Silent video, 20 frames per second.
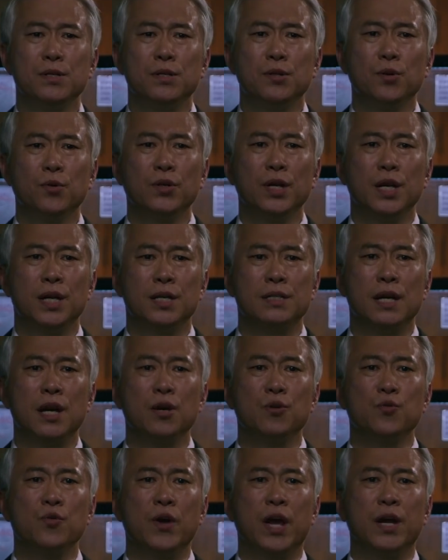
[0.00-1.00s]
and alerts the
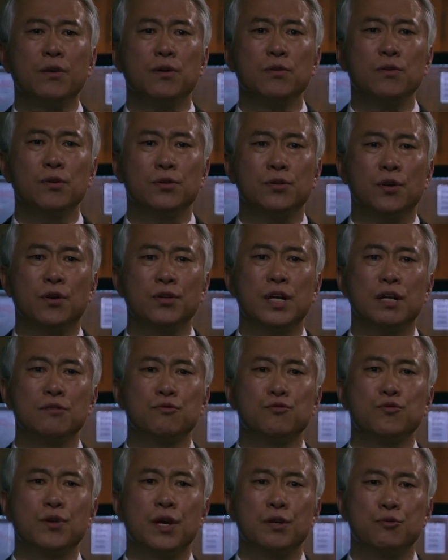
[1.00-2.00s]
other international
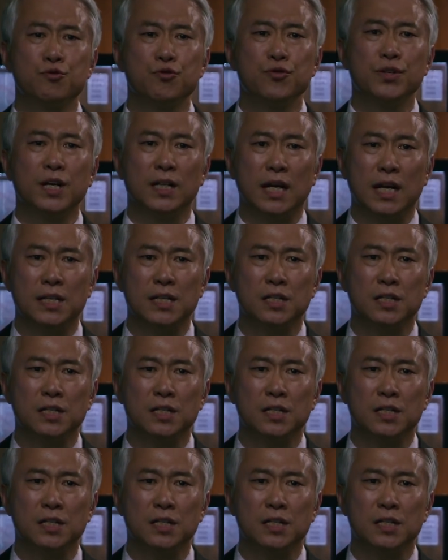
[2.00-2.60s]
agencies about it.